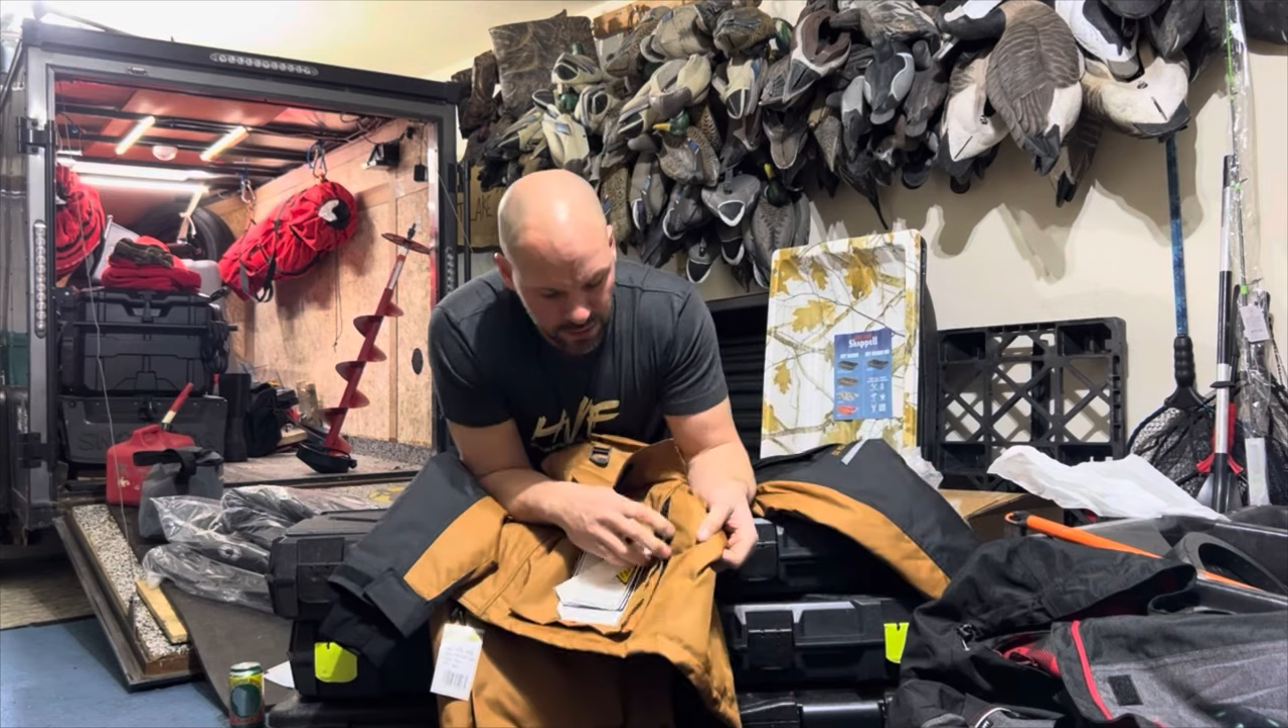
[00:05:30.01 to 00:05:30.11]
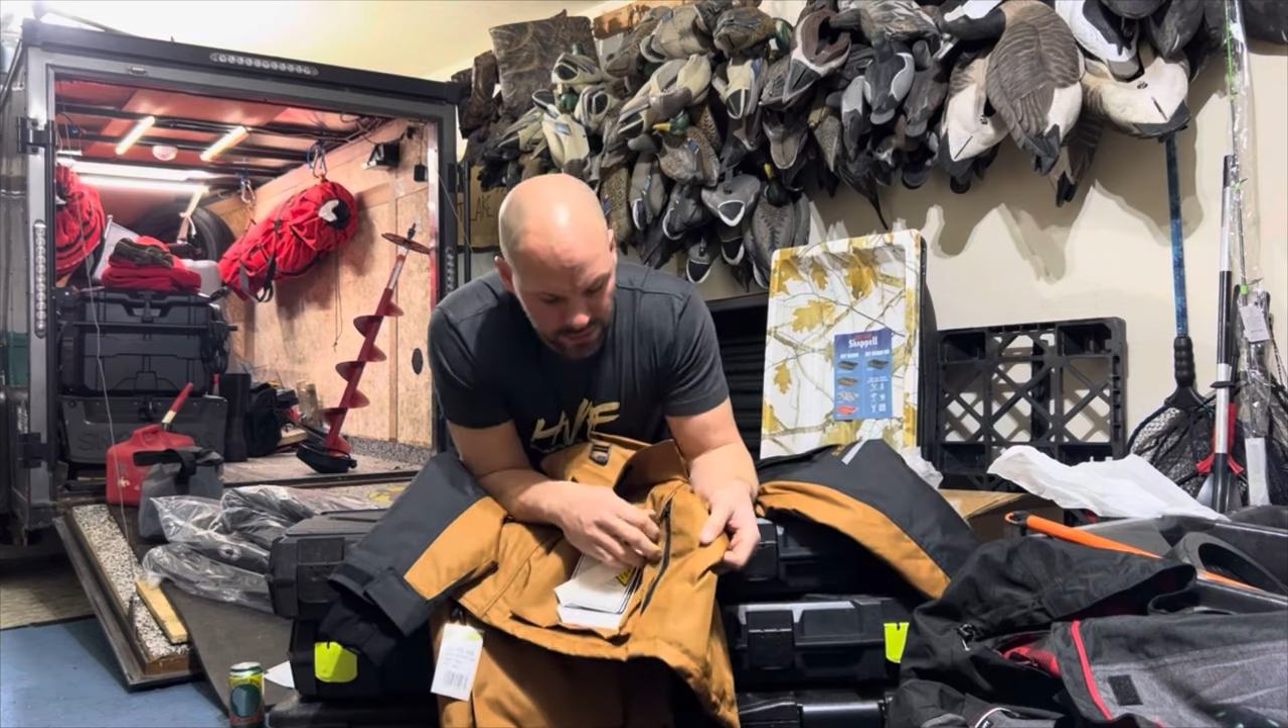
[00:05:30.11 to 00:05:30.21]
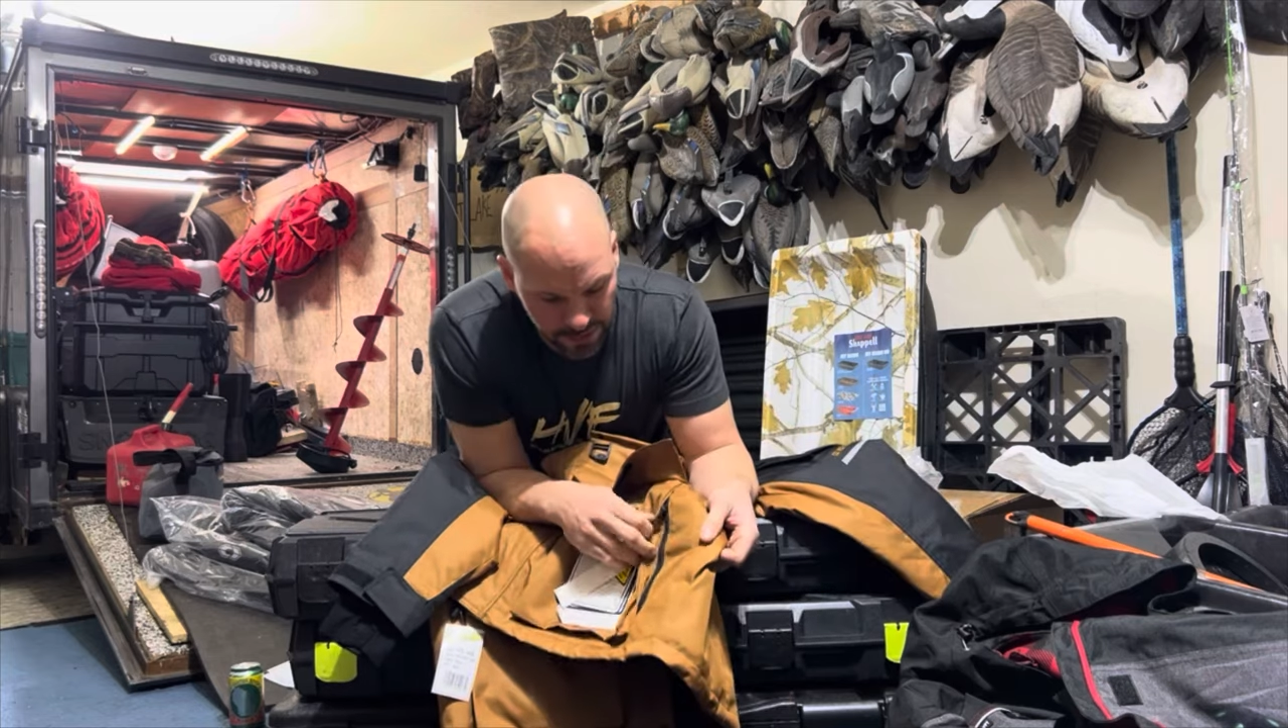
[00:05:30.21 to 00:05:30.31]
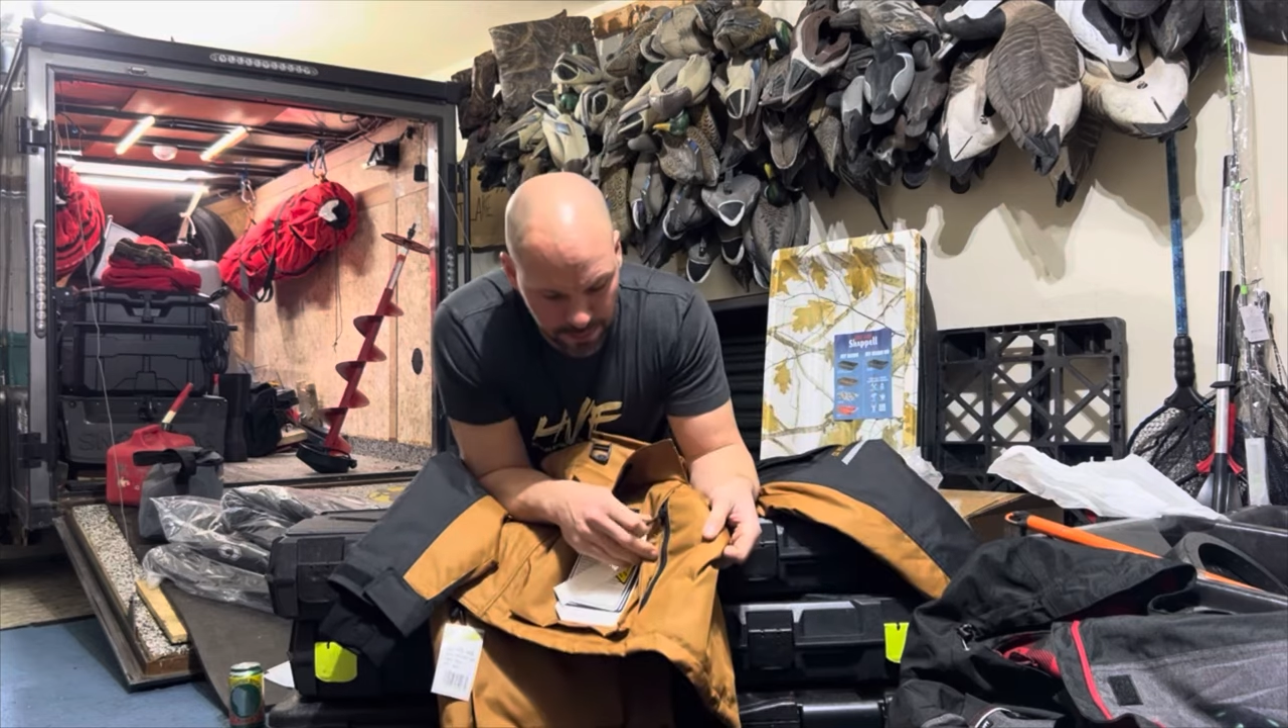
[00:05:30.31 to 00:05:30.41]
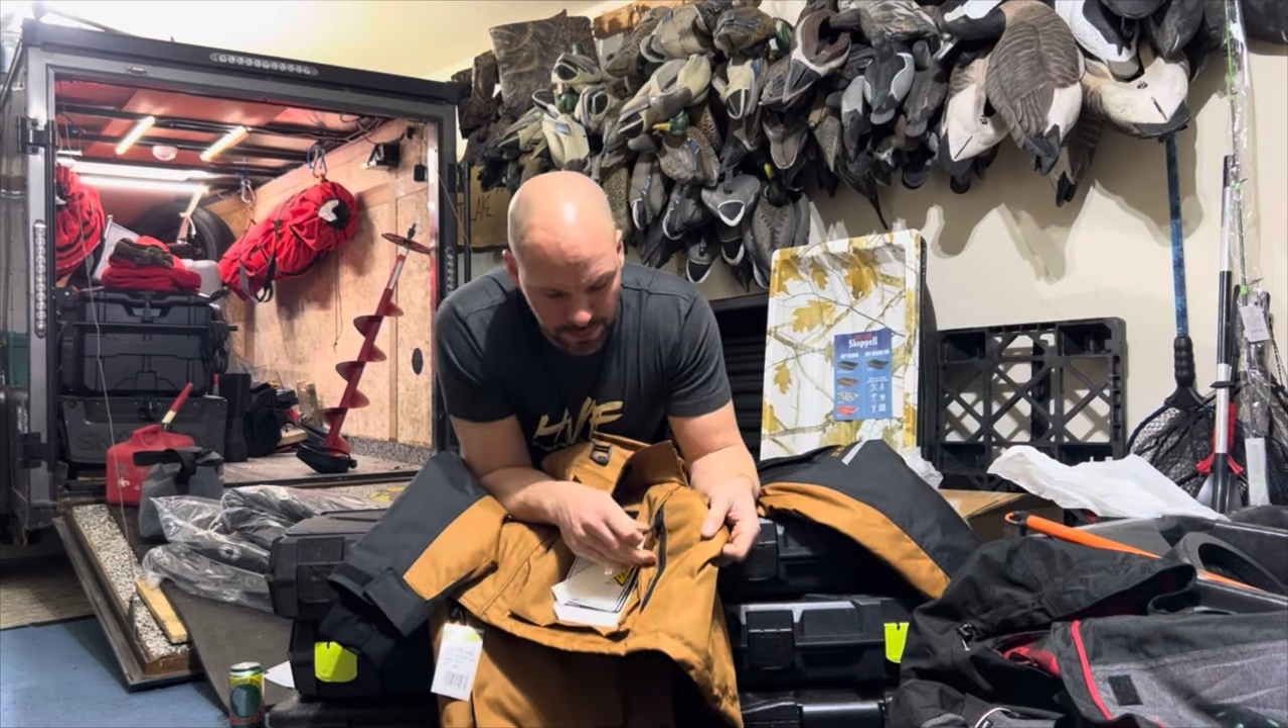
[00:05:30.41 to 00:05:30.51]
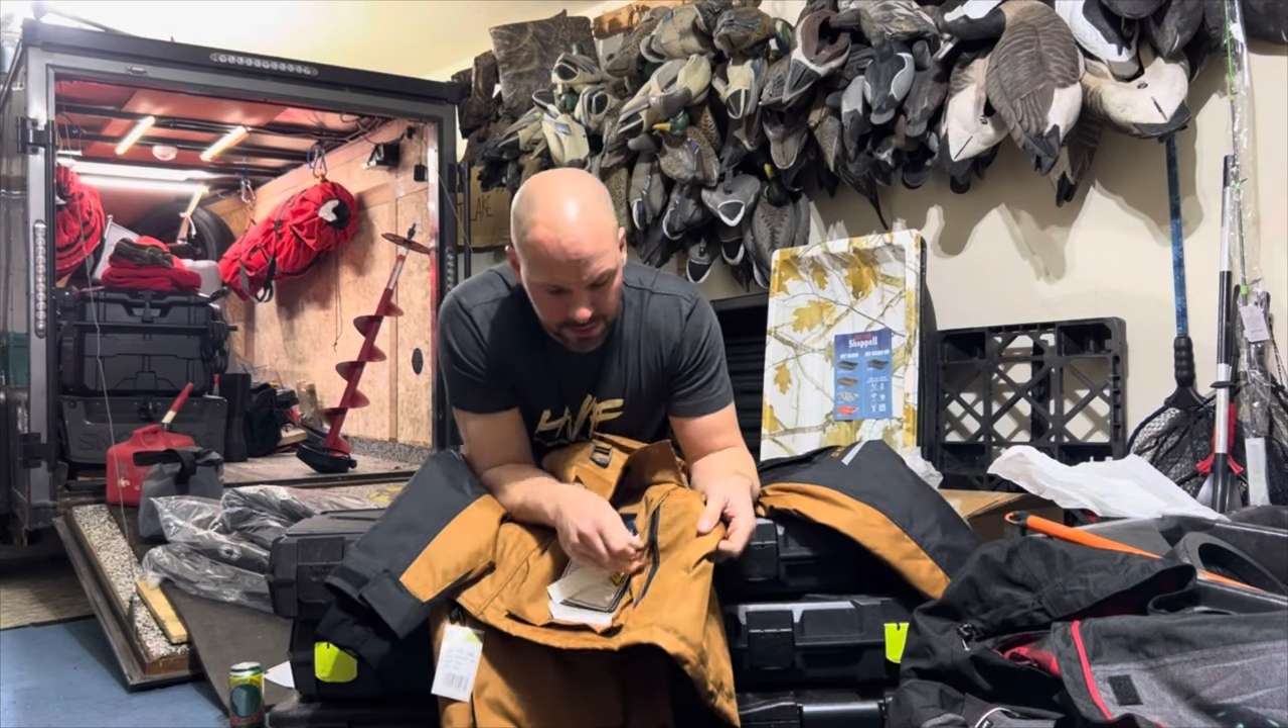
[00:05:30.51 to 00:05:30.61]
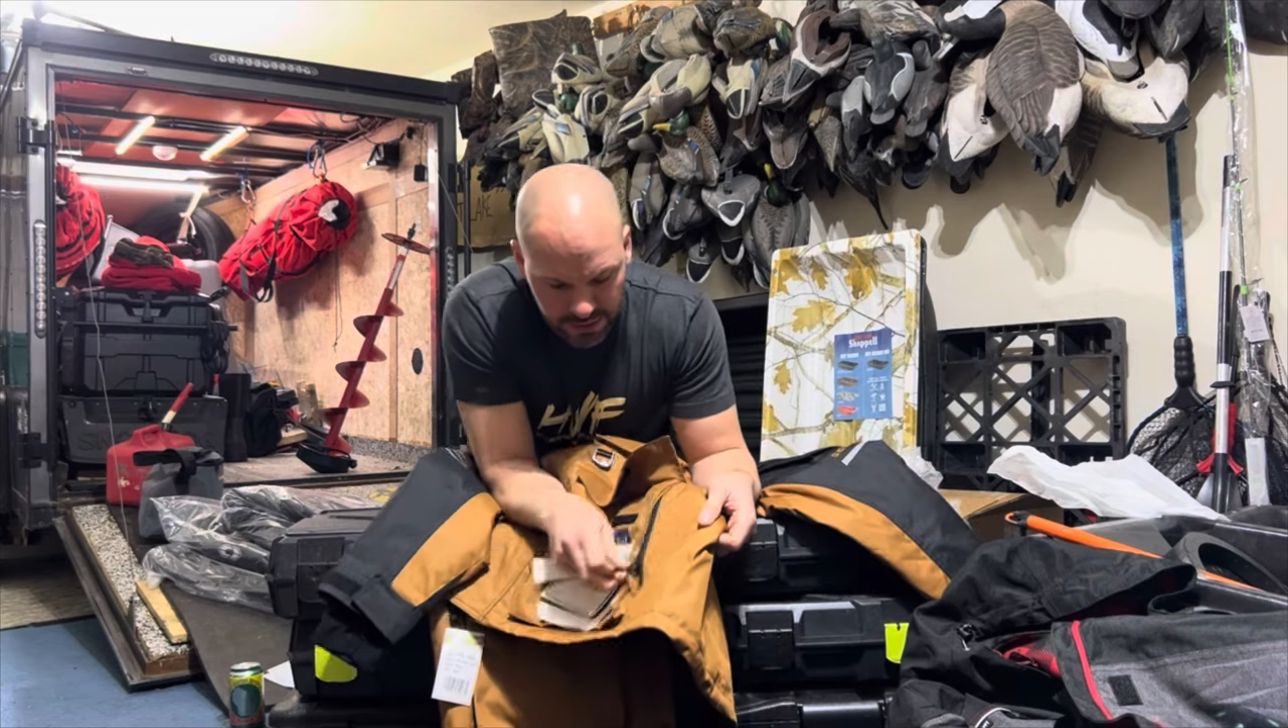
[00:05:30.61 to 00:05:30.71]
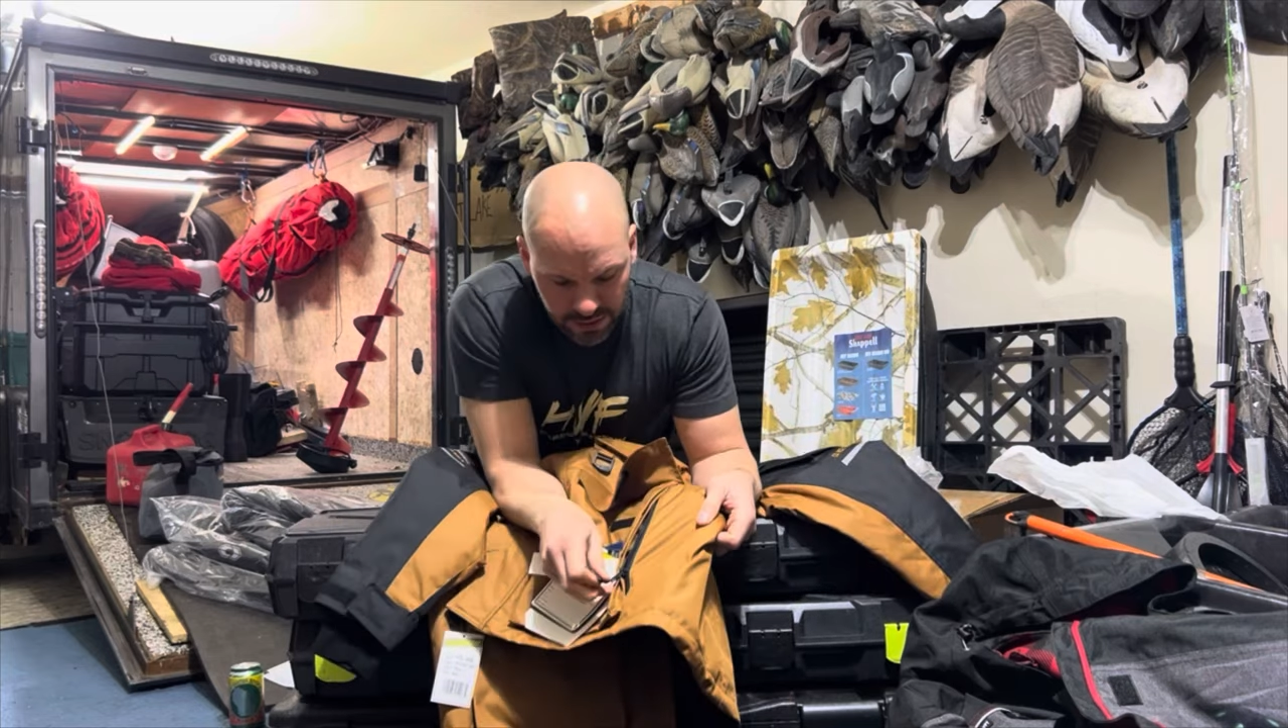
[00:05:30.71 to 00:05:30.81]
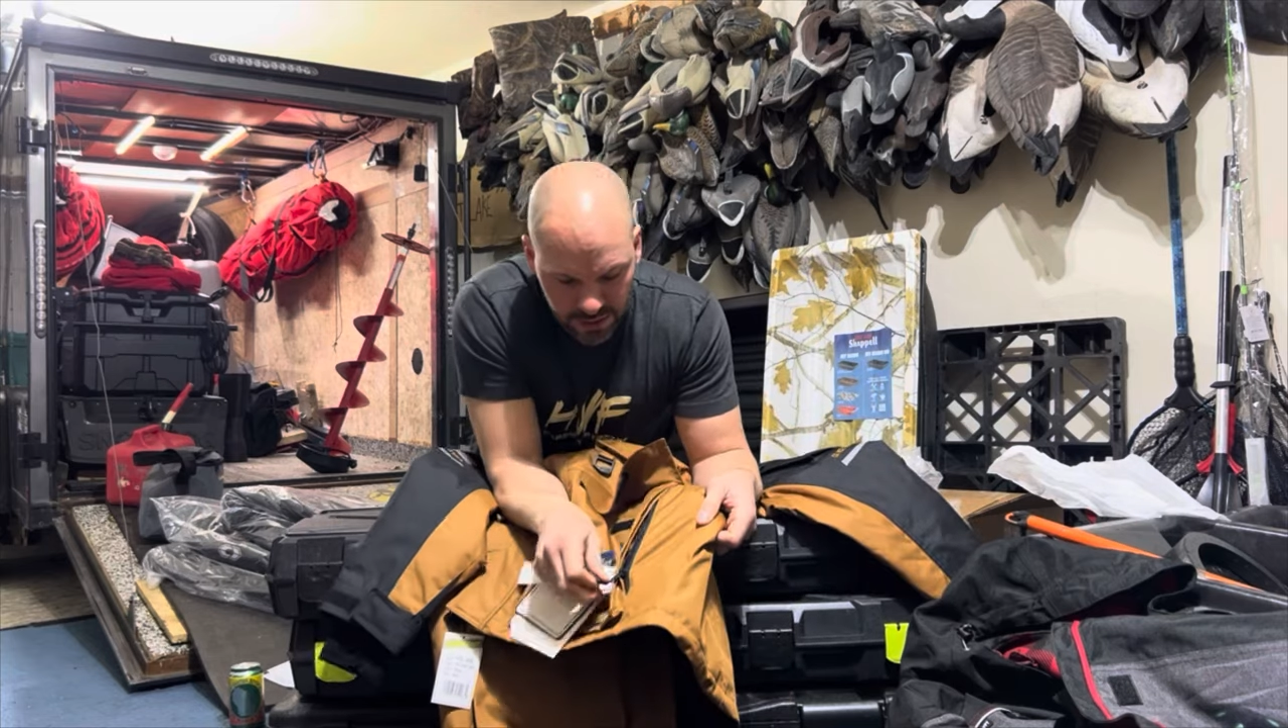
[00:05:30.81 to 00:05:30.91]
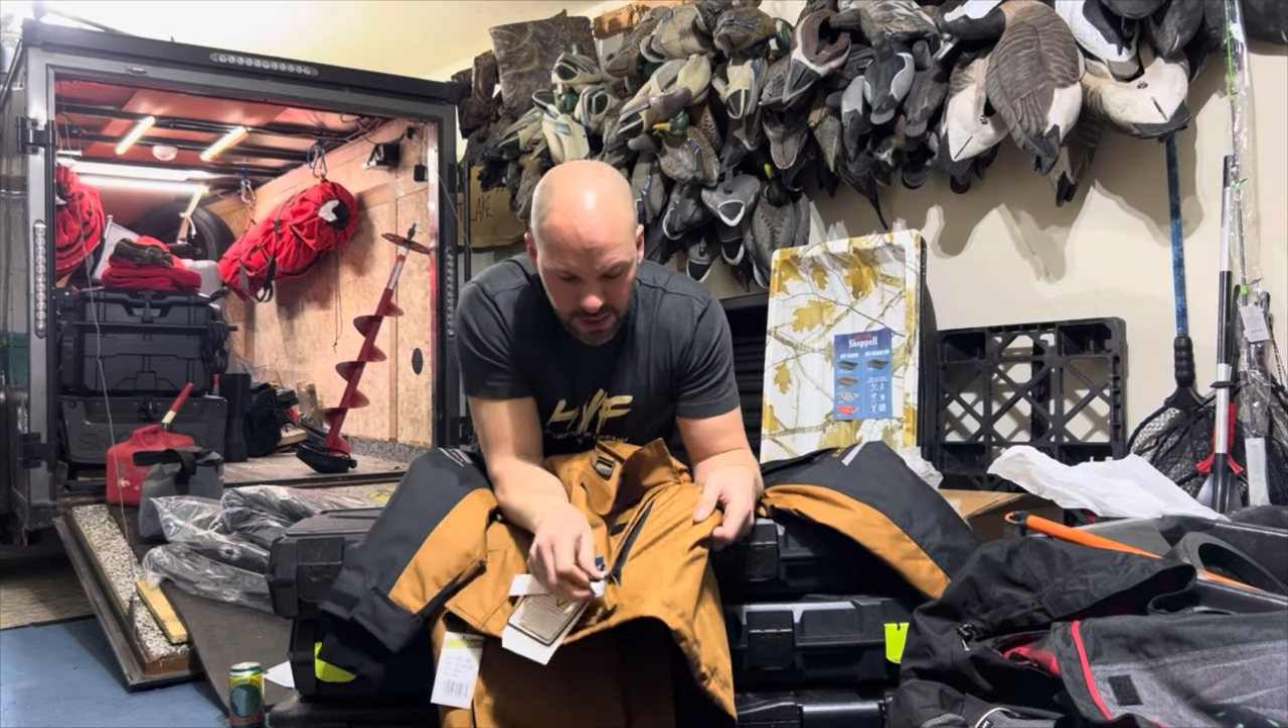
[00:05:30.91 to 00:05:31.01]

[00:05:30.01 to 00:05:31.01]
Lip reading: zippers